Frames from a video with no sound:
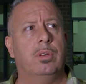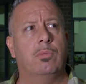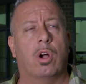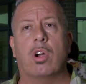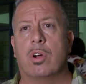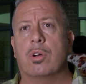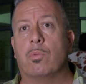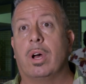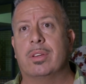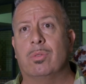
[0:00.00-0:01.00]
you
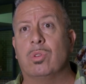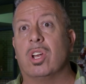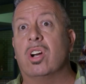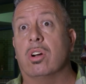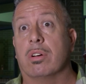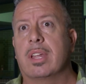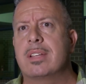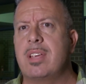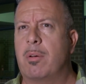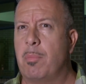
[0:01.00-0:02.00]
earn while you learn.
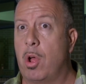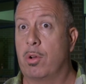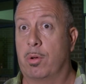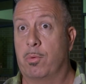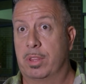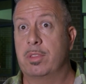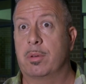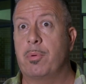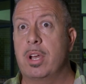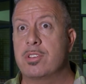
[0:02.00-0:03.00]
That's our motto with
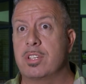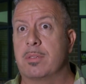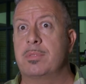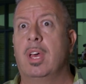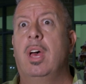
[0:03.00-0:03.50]
the apprenticeships.